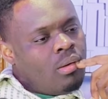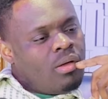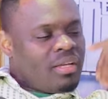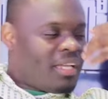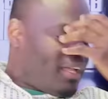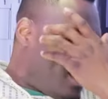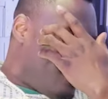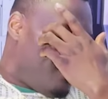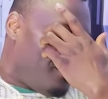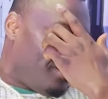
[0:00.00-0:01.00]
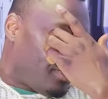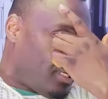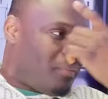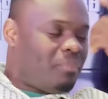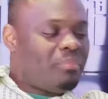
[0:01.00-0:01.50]
Okay.
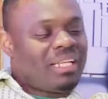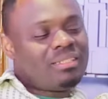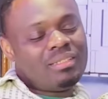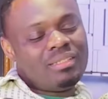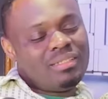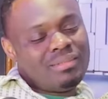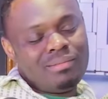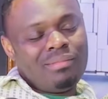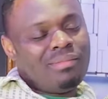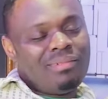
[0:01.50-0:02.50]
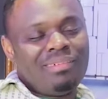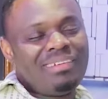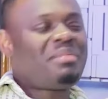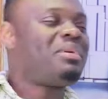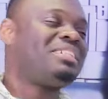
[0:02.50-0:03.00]
But
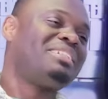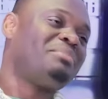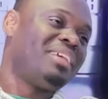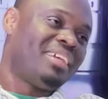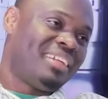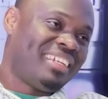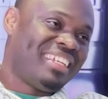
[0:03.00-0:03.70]
how much is a beer?